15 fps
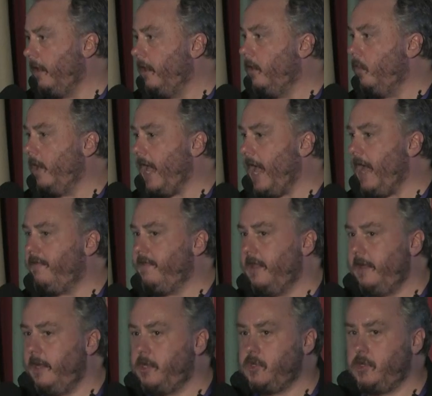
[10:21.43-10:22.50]
We have to
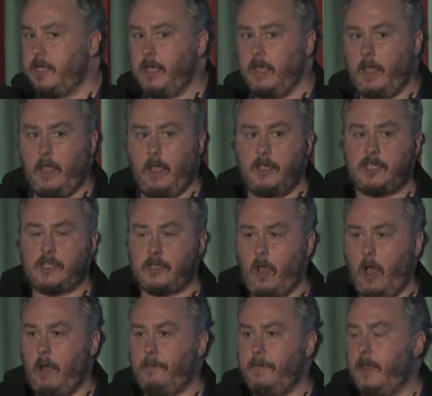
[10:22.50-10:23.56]
literally
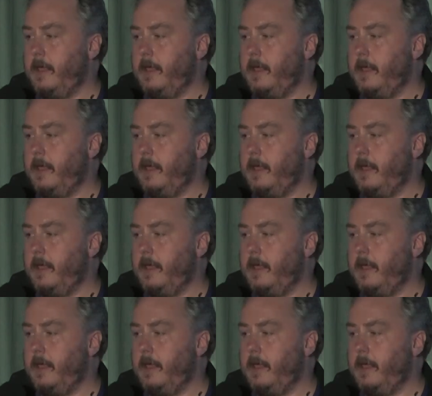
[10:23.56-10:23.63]
stop.